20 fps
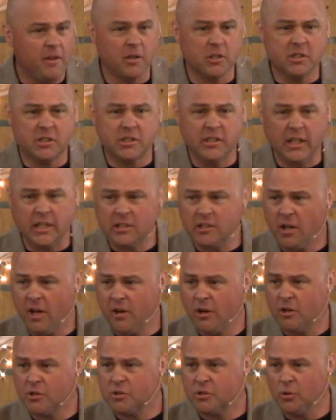There's
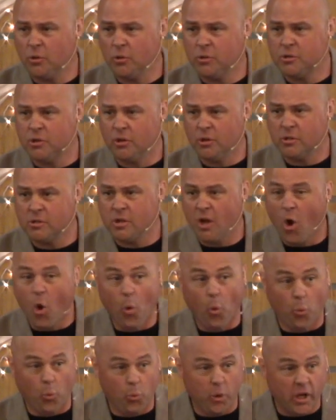600 soldiers.
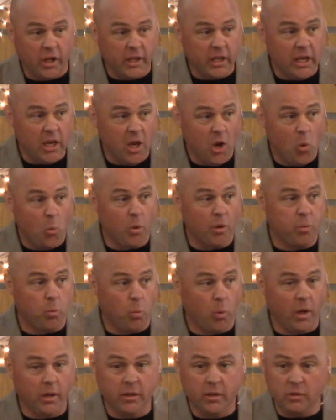Really?
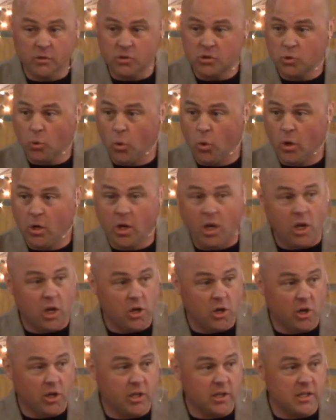With one little sword,
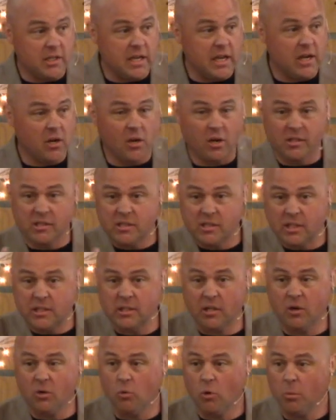you're going to take on
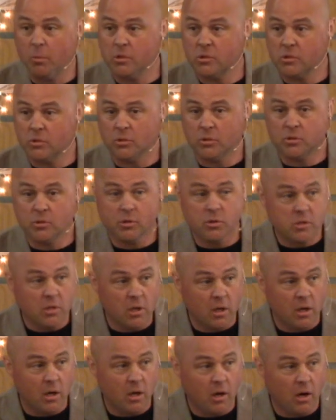600 Roman soldiers?